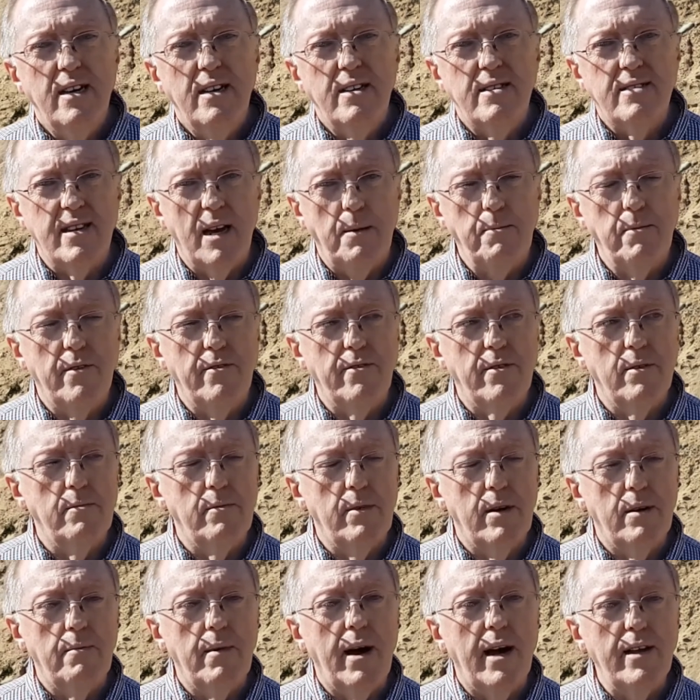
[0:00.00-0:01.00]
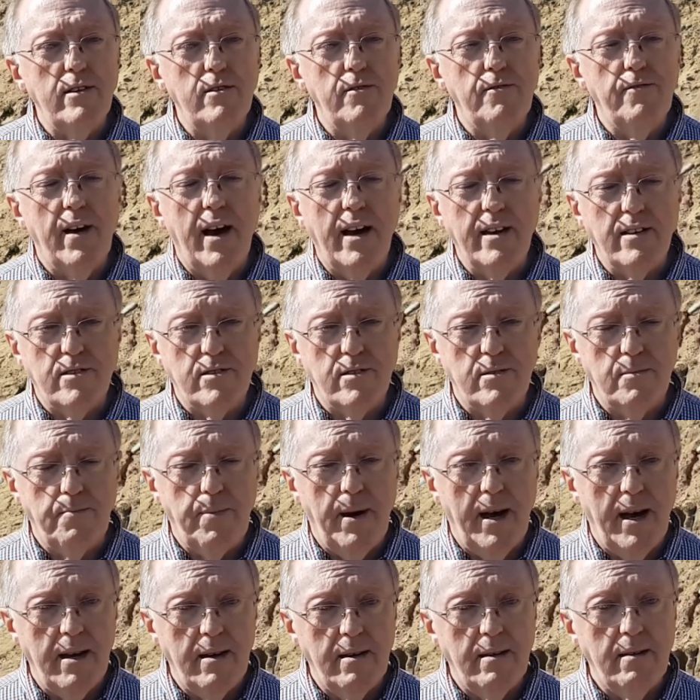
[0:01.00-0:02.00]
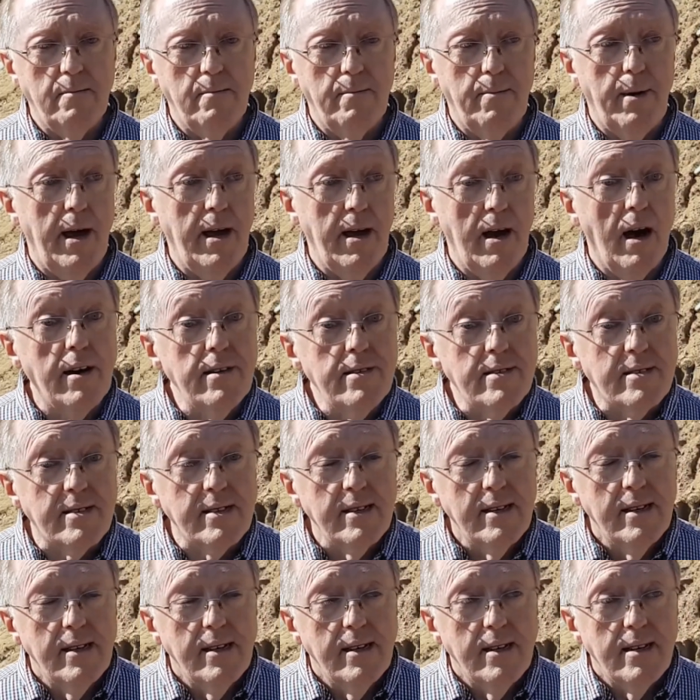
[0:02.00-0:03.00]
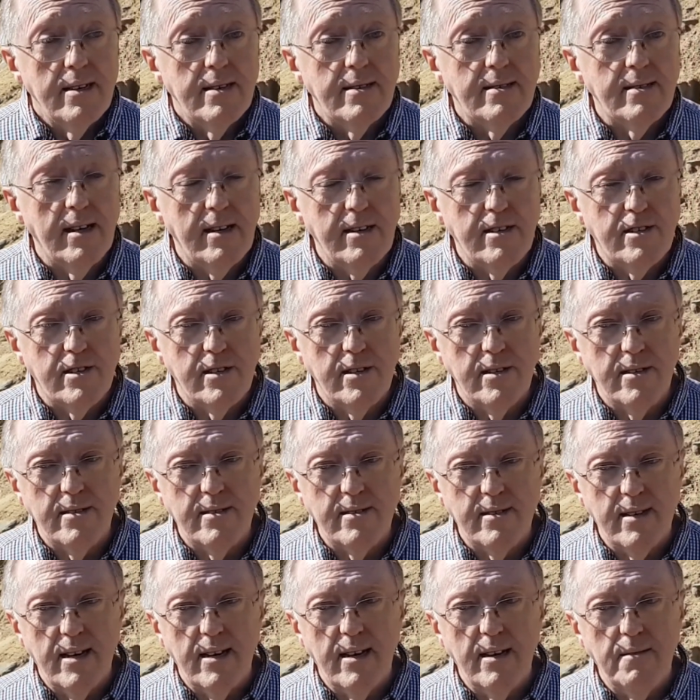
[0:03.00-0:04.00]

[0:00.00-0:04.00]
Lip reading: Some of them are manufactured by us, such as